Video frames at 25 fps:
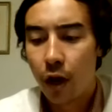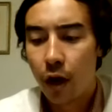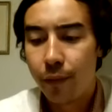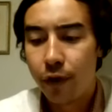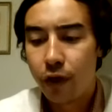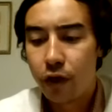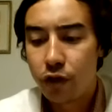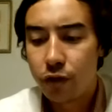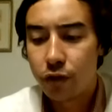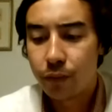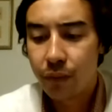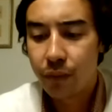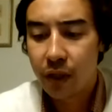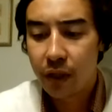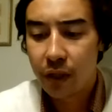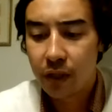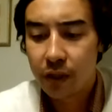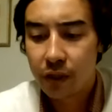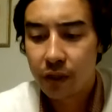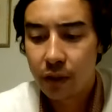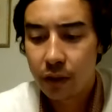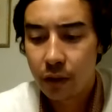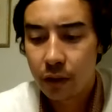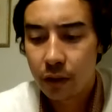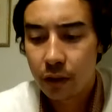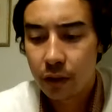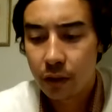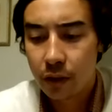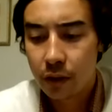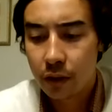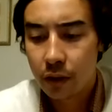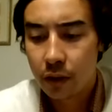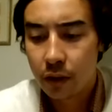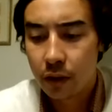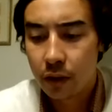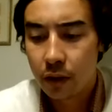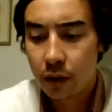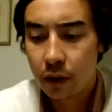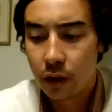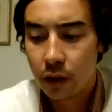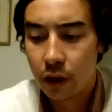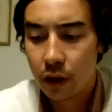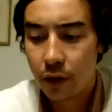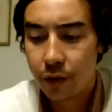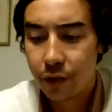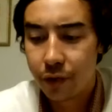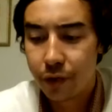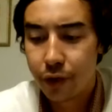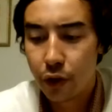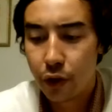Domino's Pizza,
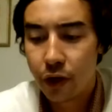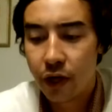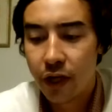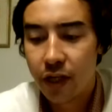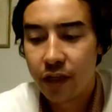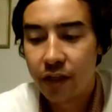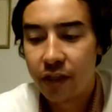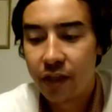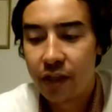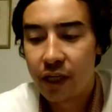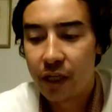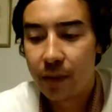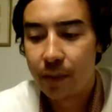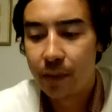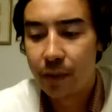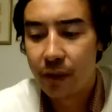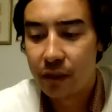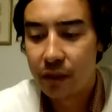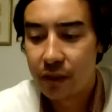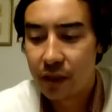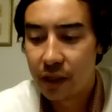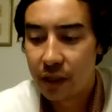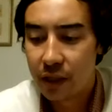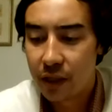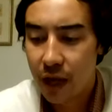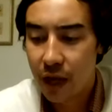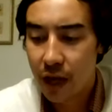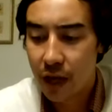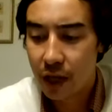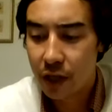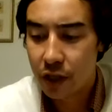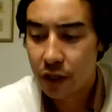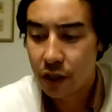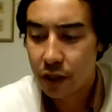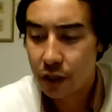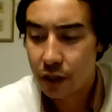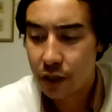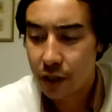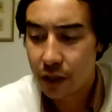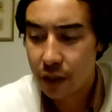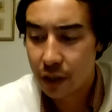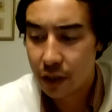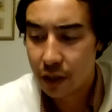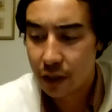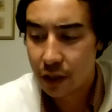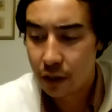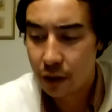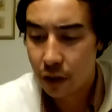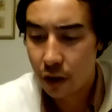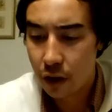uh, known as DPC Dash
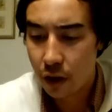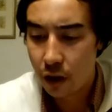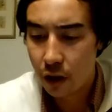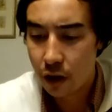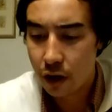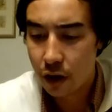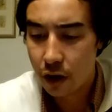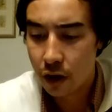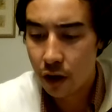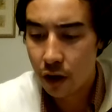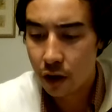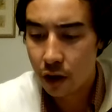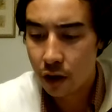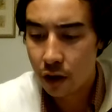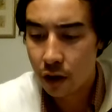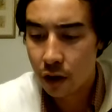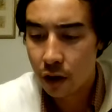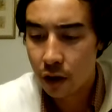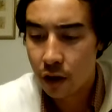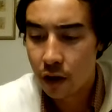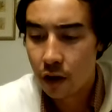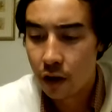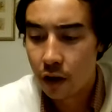in Hong Kong,